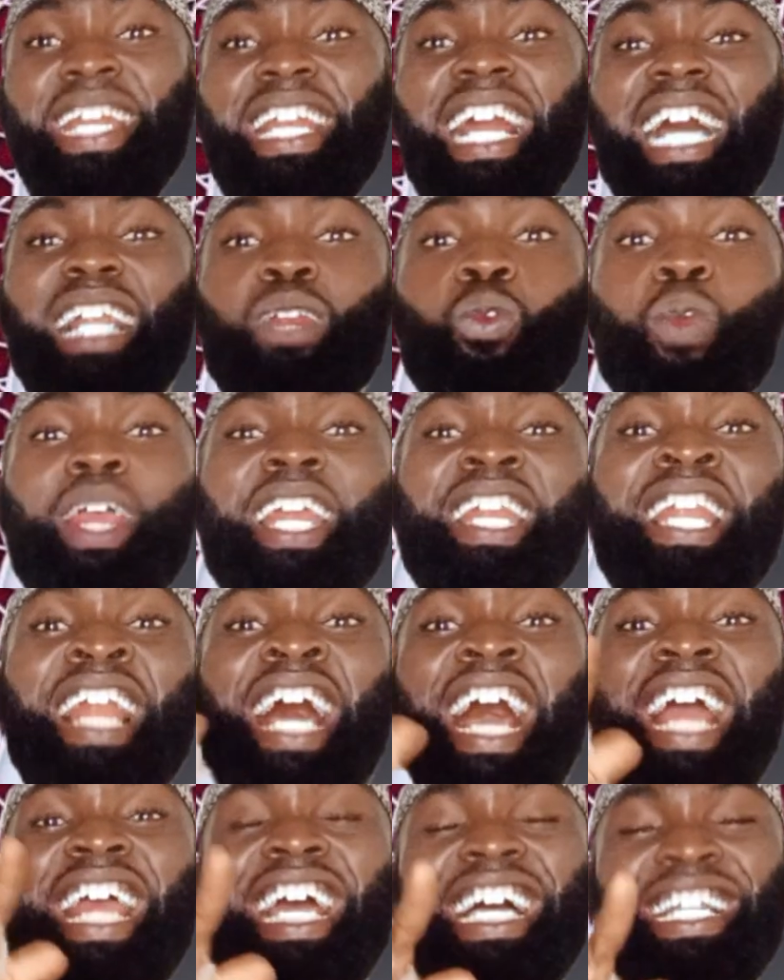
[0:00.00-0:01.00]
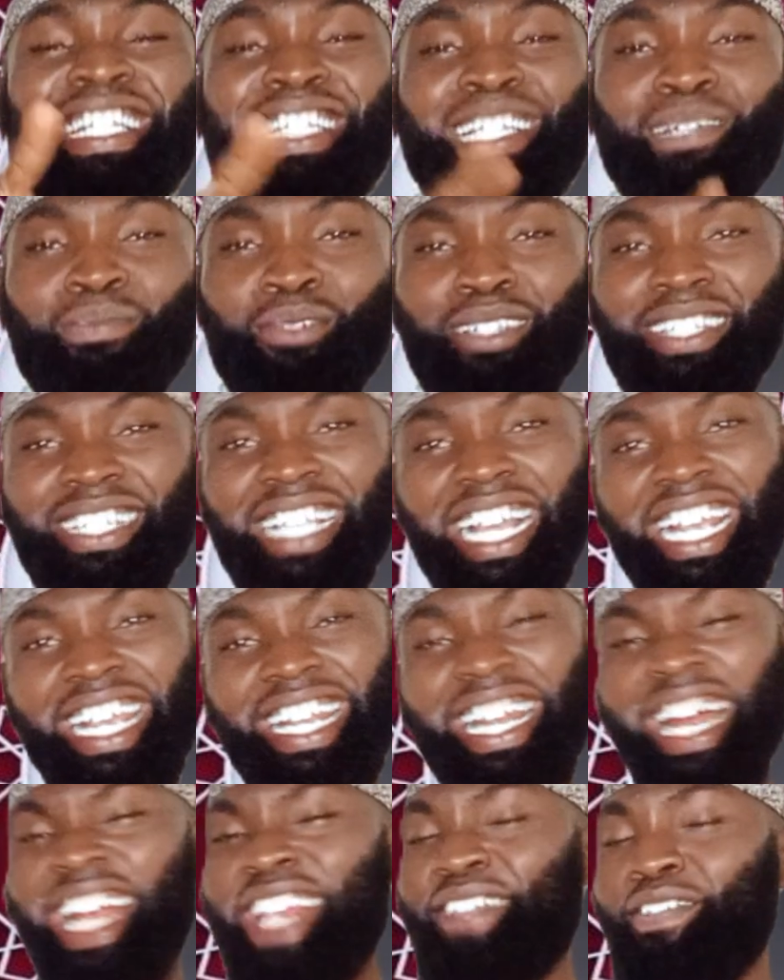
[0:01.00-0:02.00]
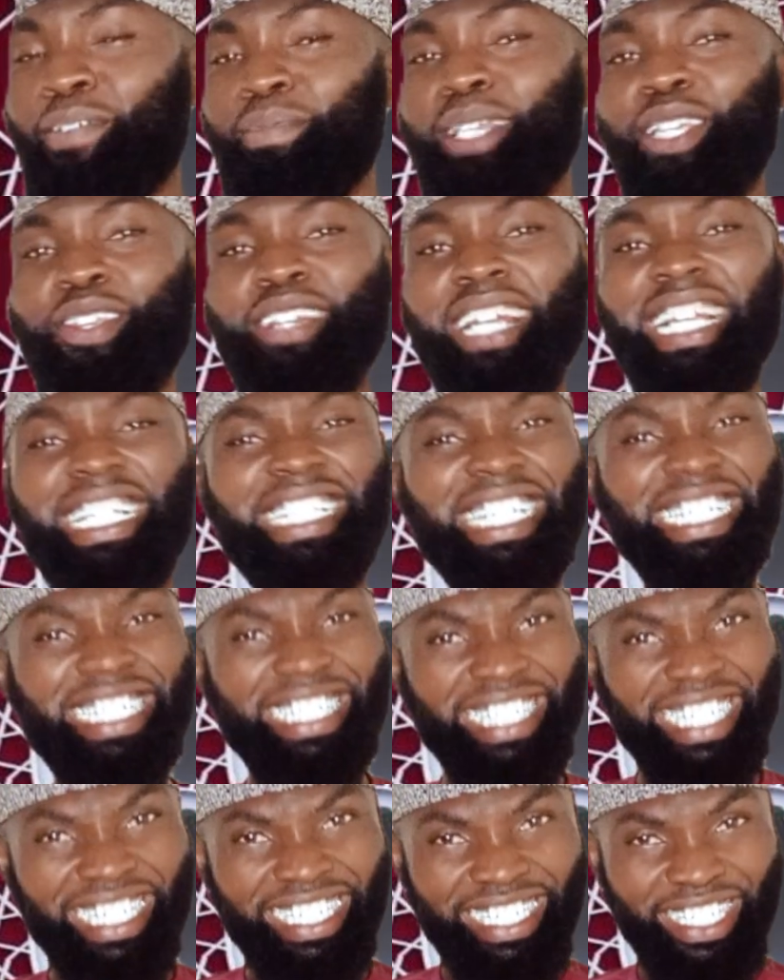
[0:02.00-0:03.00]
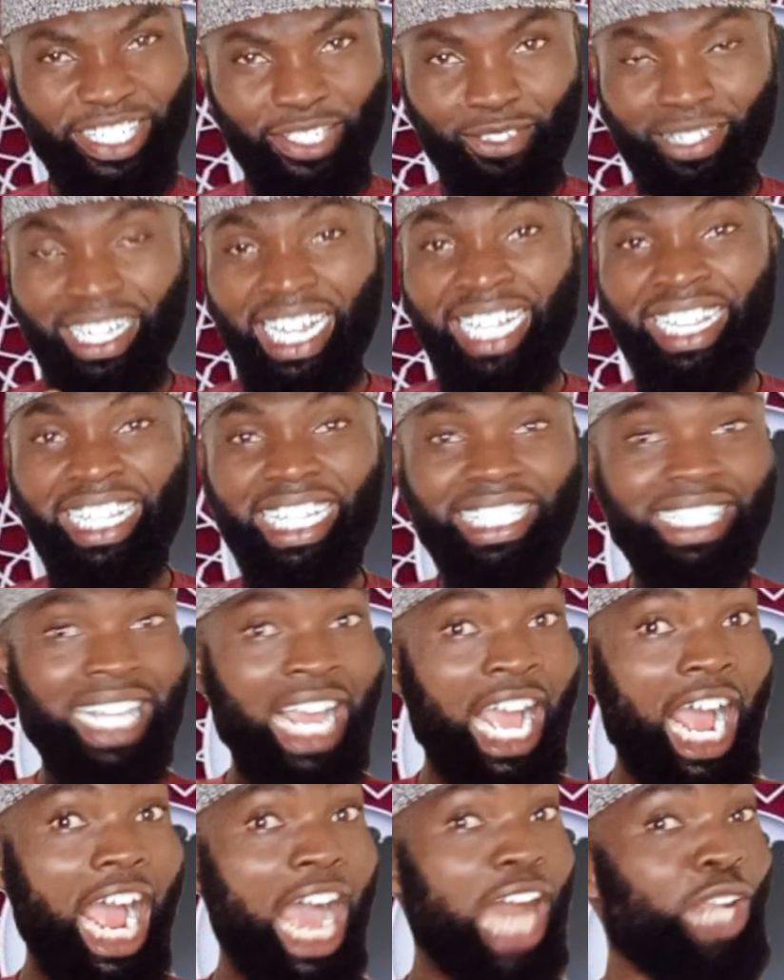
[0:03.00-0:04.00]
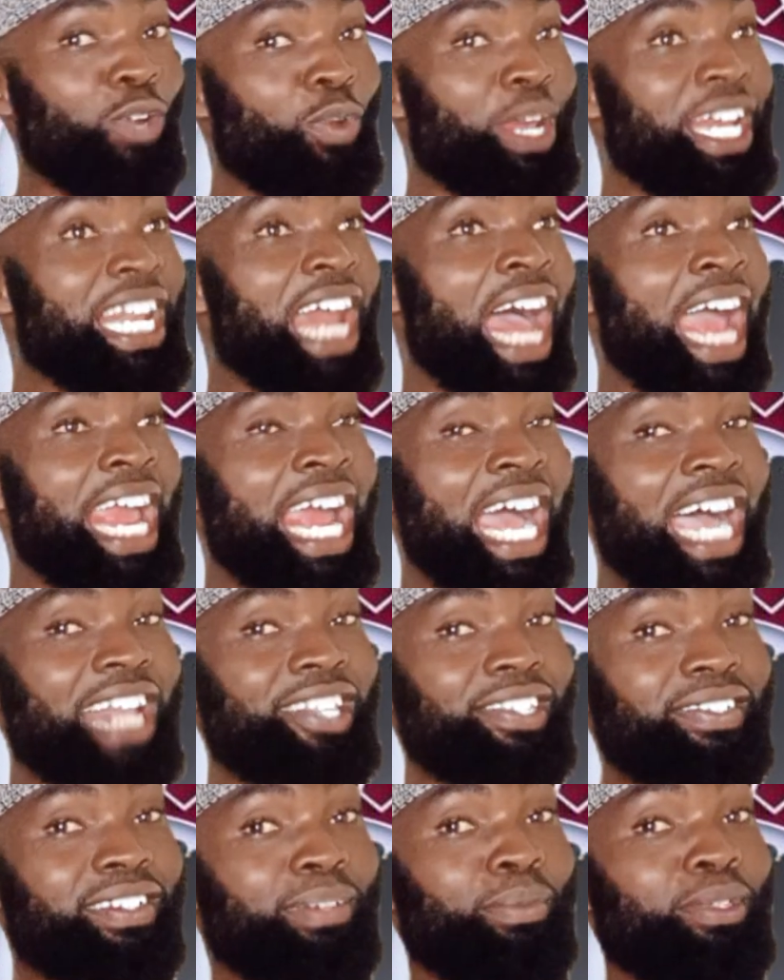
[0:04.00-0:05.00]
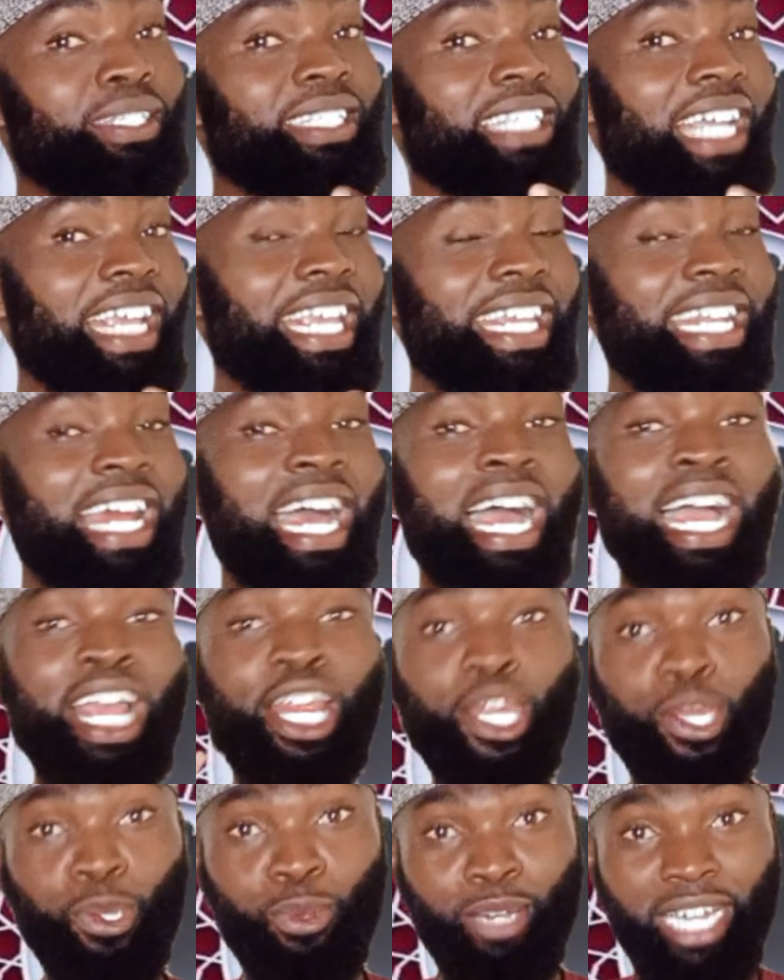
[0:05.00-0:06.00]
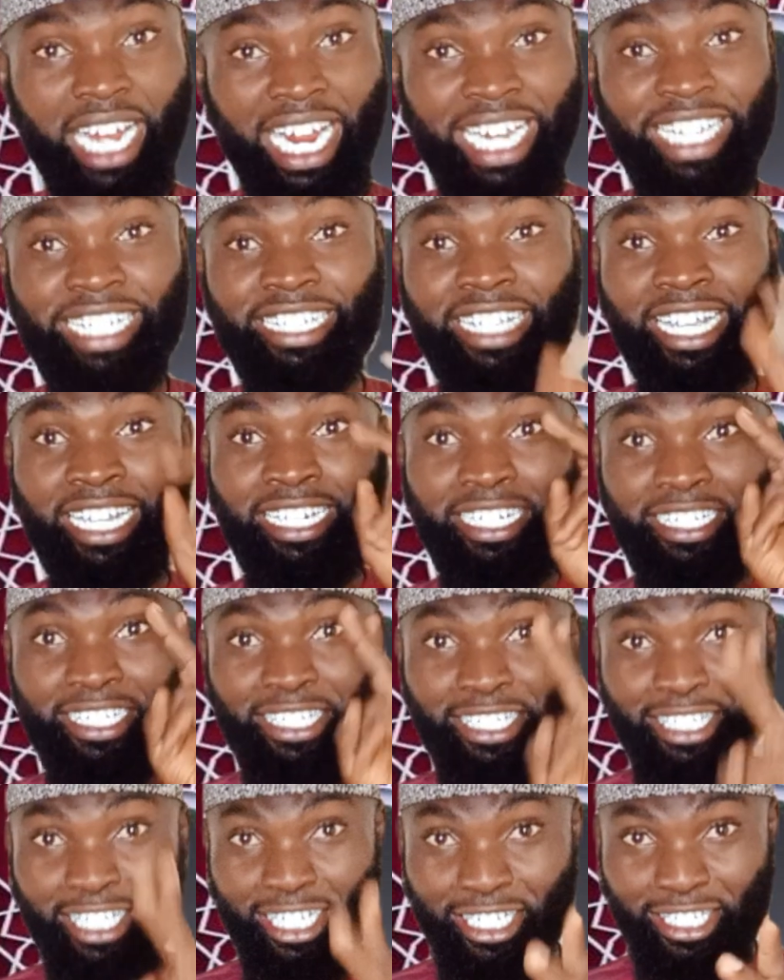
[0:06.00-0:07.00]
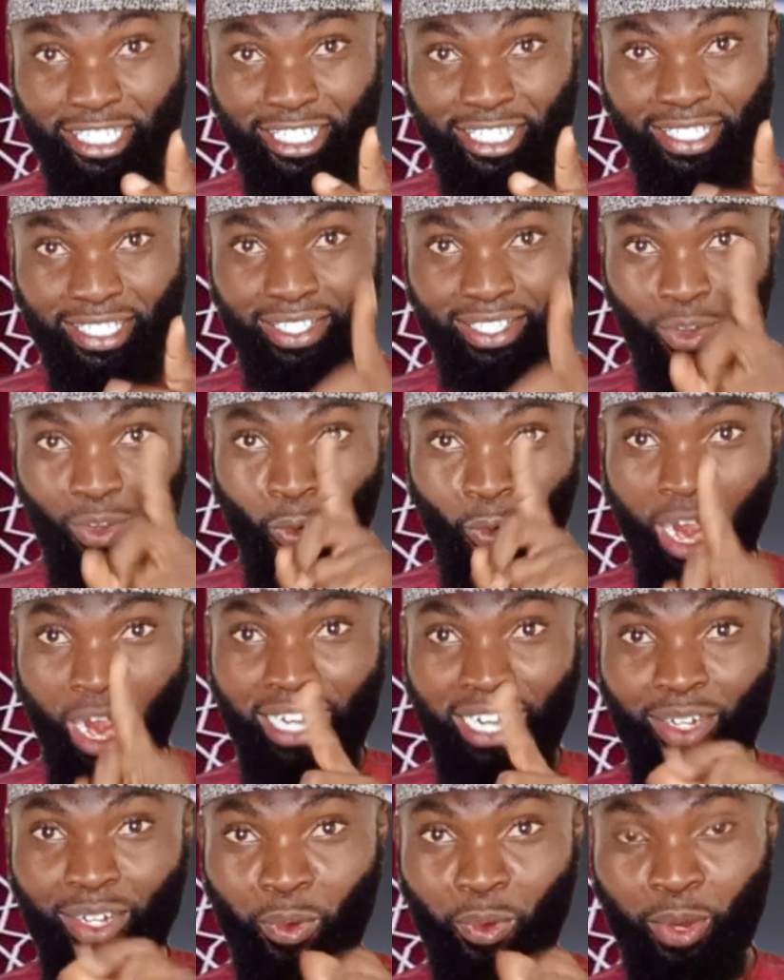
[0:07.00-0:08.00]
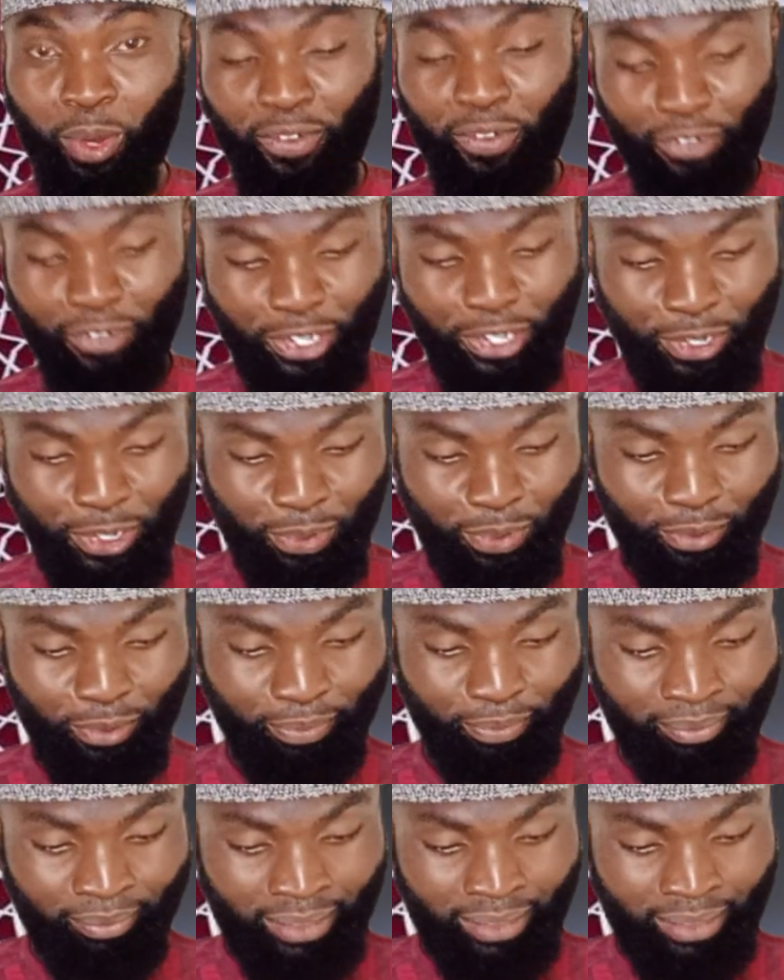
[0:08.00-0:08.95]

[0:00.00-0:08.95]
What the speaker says: al-wilayat al-muttahida, he's from the United States. You learn that. Al-wilayat al-muttahida, United States. One word for you.